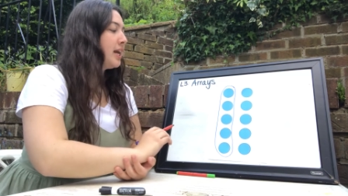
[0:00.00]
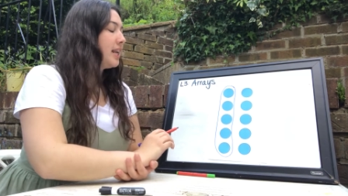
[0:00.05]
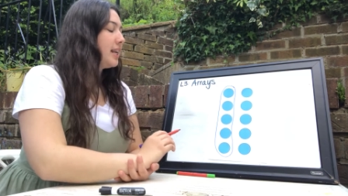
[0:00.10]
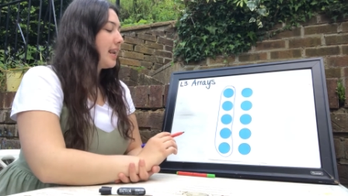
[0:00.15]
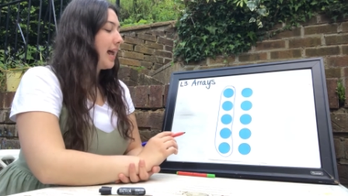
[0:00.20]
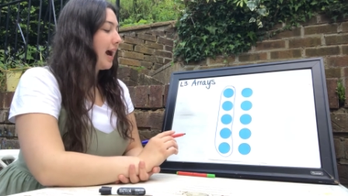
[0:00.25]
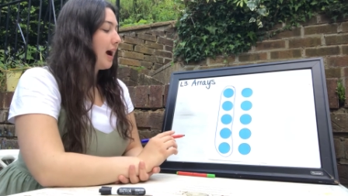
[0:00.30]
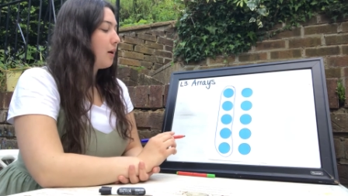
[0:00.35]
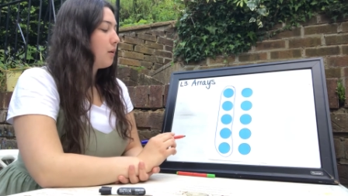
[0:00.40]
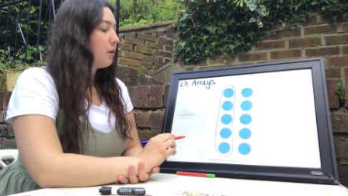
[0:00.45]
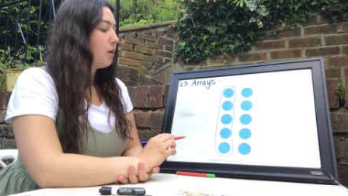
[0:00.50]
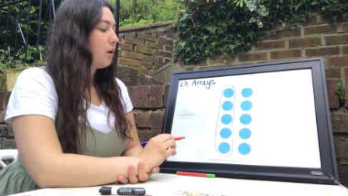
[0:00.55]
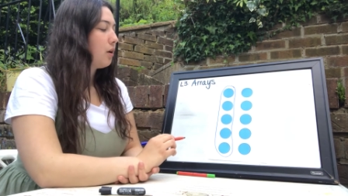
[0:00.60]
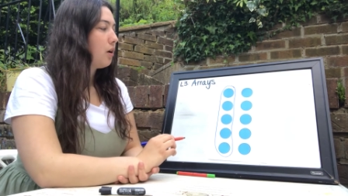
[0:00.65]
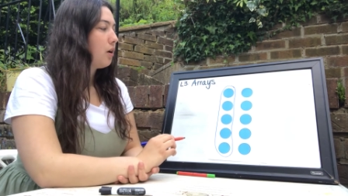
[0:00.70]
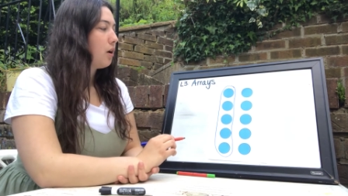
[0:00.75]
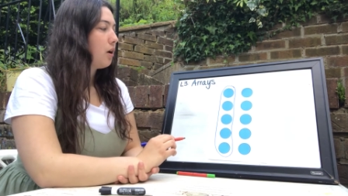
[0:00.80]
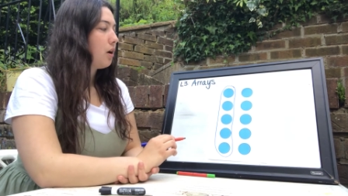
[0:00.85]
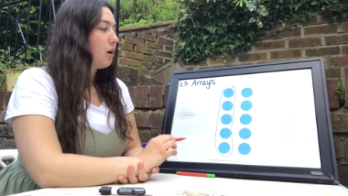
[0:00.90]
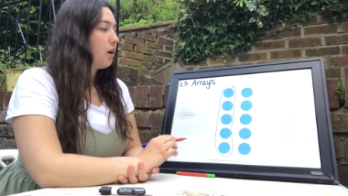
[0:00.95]
Now
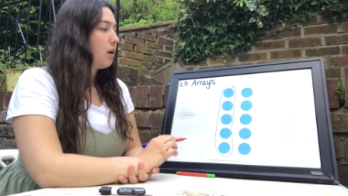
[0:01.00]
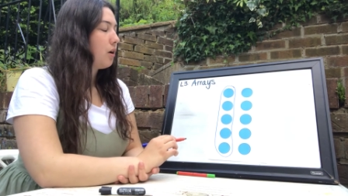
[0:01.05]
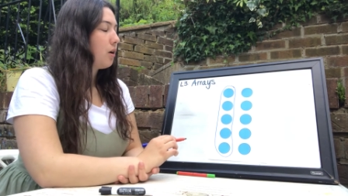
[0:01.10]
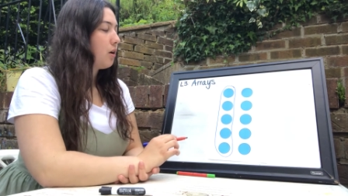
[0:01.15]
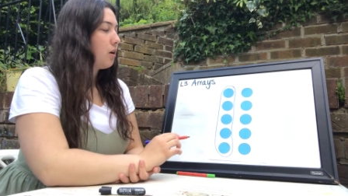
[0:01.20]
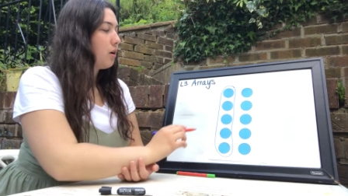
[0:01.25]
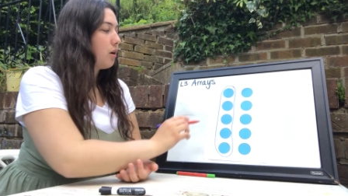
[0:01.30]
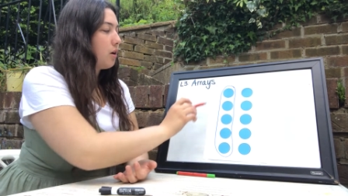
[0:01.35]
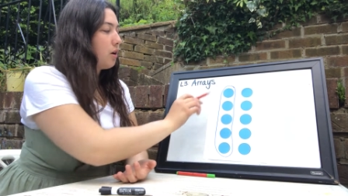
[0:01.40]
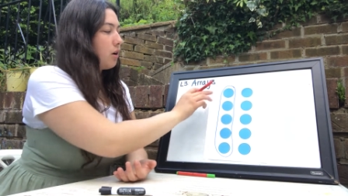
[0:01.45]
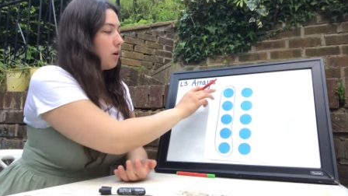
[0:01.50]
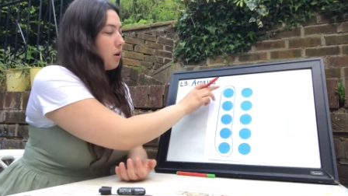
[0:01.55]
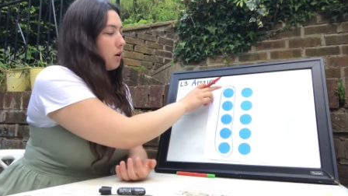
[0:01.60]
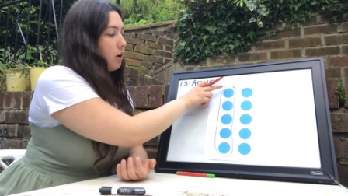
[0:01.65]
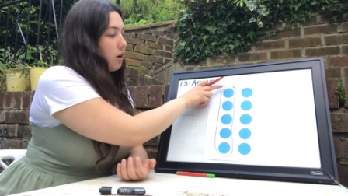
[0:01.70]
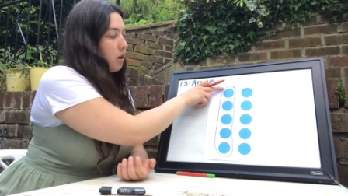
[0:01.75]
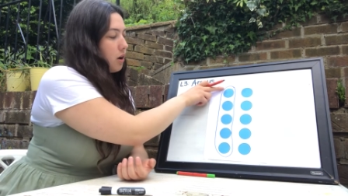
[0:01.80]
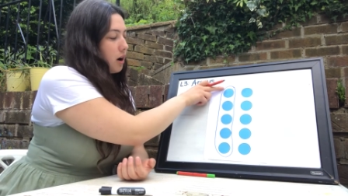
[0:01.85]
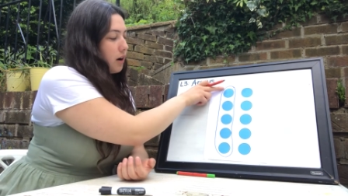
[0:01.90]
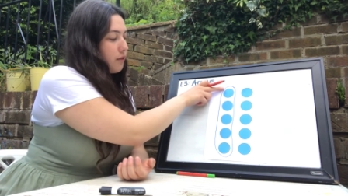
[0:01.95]

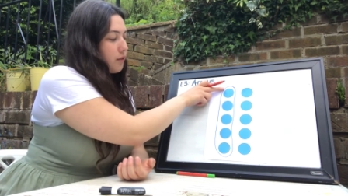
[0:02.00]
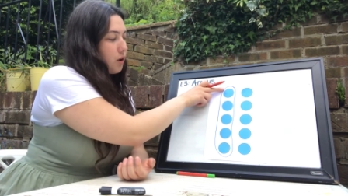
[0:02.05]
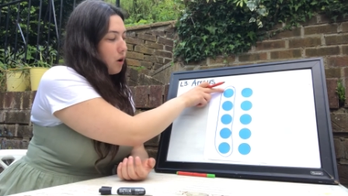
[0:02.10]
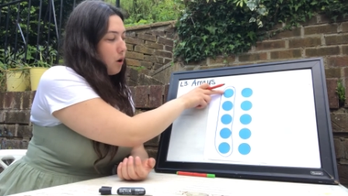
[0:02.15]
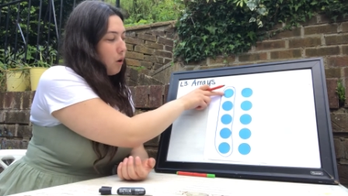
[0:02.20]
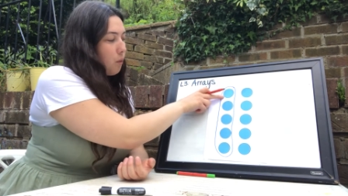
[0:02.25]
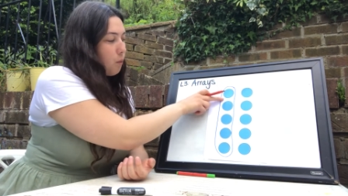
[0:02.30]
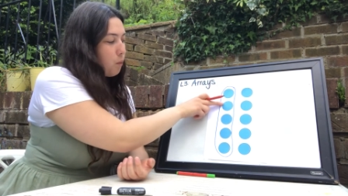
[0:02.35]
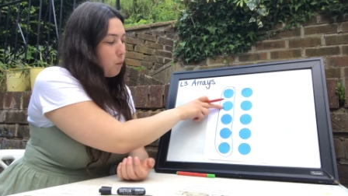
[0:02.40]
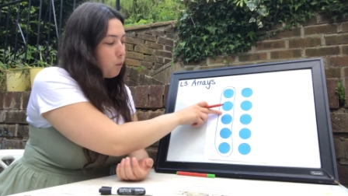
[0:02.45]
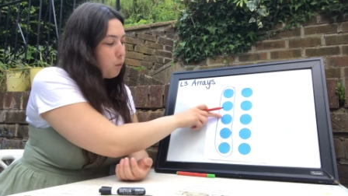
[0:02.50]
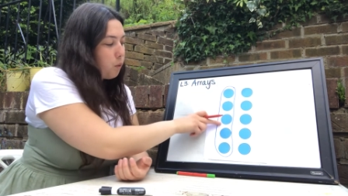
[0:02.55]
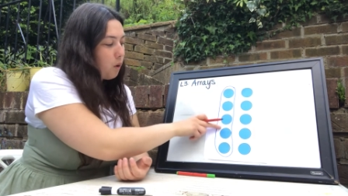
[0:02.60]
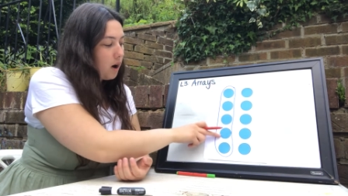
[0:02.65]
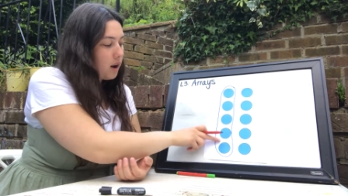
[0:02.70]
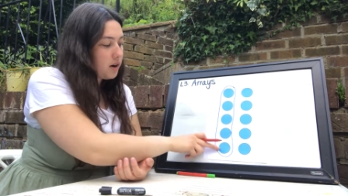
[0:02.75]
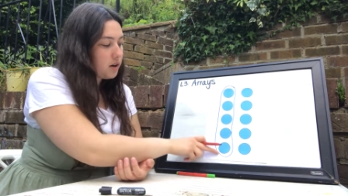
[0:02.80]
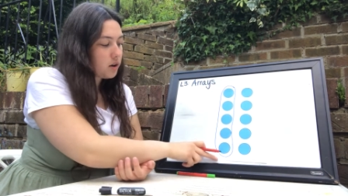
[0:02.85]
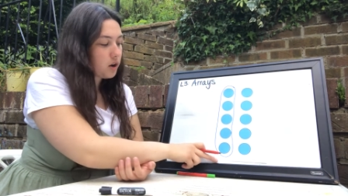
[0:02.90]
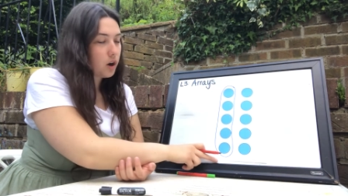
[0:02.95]
I've got
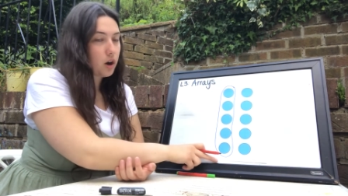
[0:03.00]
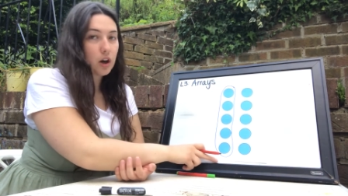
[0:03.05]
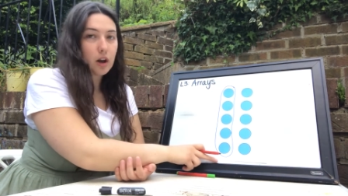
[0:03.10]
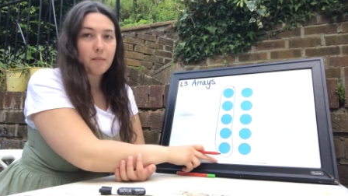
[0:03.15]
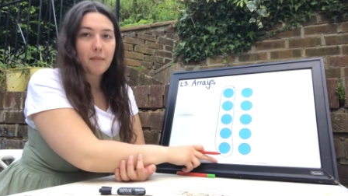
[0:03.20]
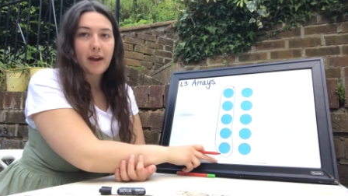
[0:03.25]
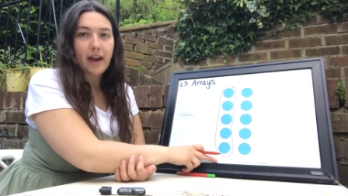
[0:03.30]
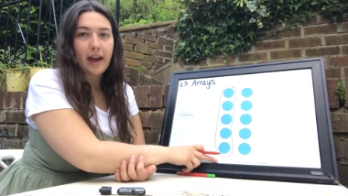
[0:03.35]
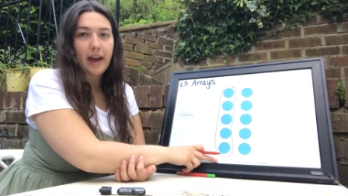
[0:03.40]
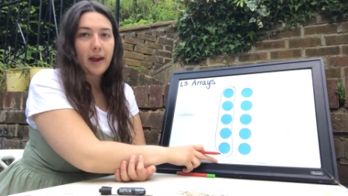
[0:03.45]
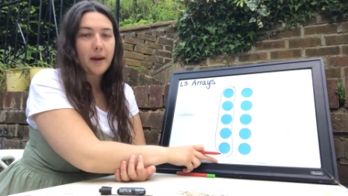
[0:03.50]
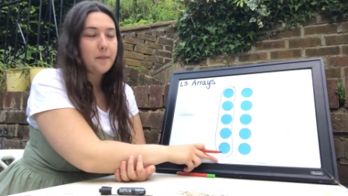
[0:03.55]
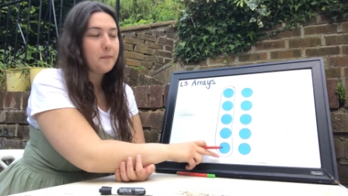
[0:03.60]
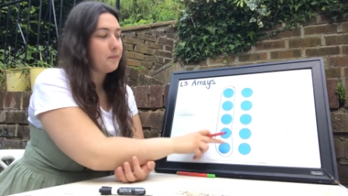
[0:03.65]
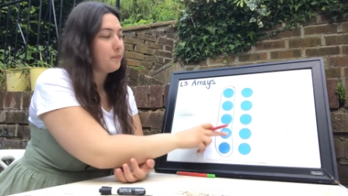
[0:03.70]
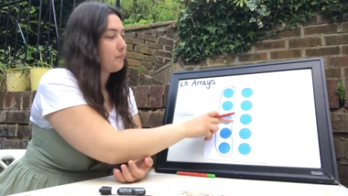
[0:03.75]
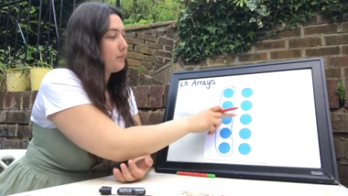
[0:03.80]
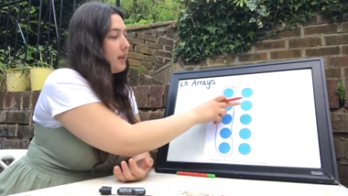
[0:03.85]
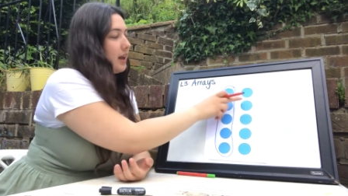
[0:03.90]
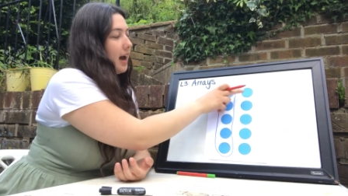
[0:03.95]
one column here
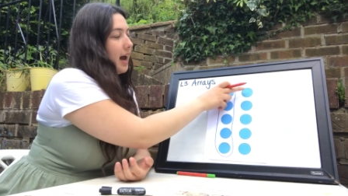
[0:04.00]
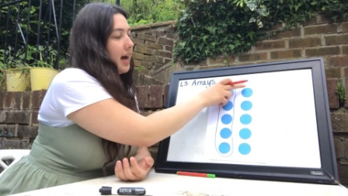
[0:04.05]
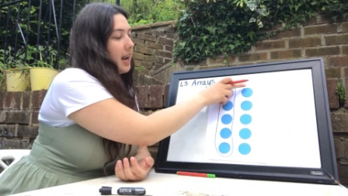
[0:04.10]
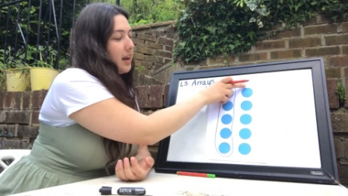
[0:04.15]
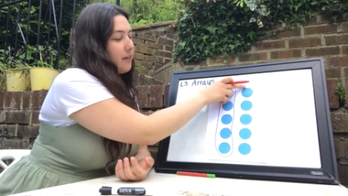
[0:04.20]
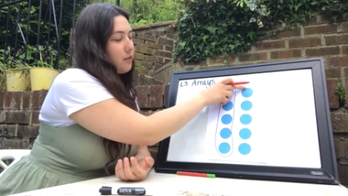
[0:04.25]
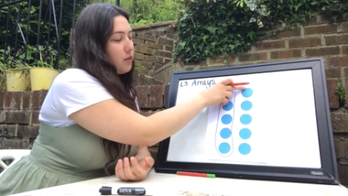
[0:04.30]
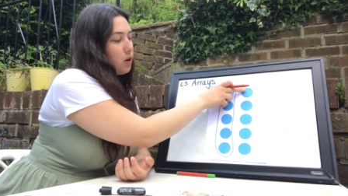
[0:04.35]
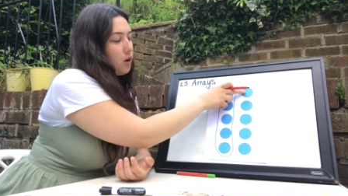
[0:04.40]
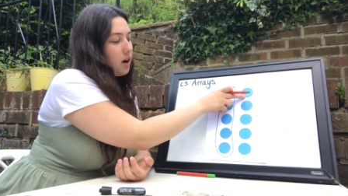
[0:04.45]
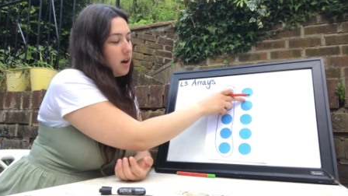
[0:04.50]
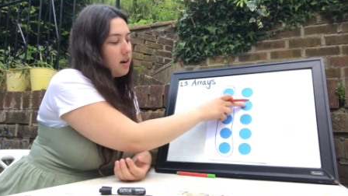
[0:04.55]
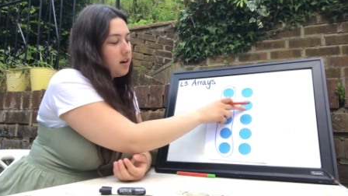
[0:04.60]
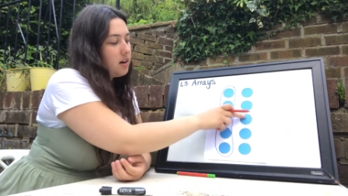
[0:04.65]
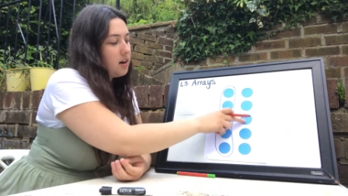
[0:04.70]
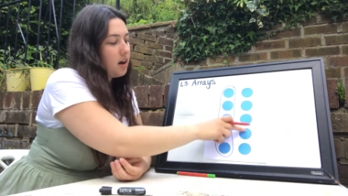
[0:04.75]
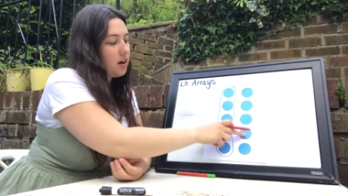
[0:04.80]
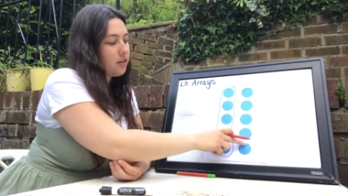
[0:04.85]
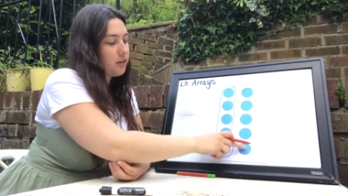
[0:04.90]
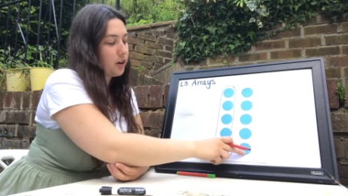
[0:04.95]
and I've got
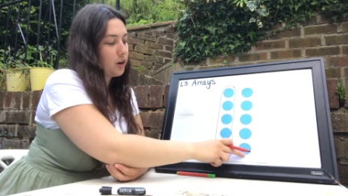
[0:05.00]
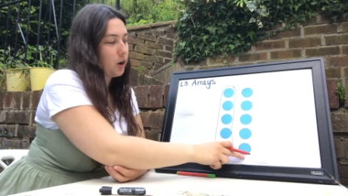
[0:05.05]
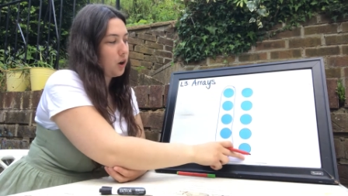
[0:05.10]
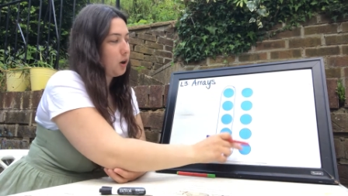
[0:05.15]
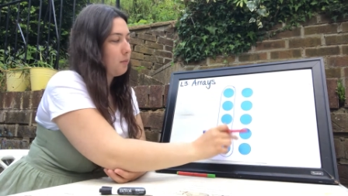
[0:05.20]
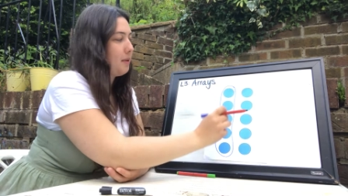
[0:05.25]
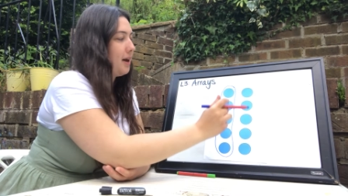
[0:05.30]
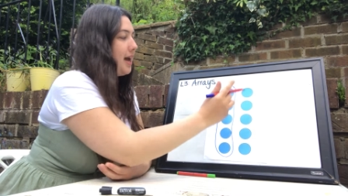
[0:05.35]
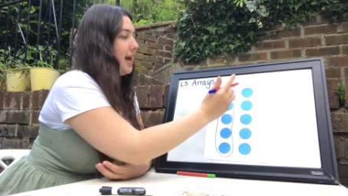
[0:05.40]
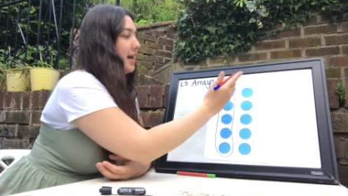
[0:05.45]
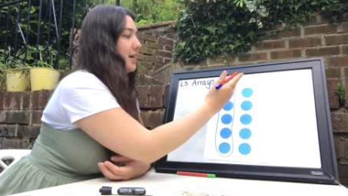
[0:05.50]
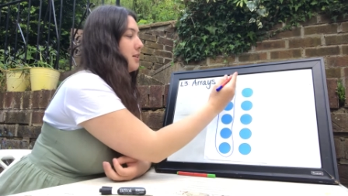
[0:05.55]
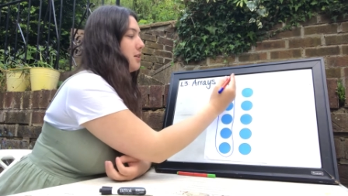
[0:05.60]
another column here.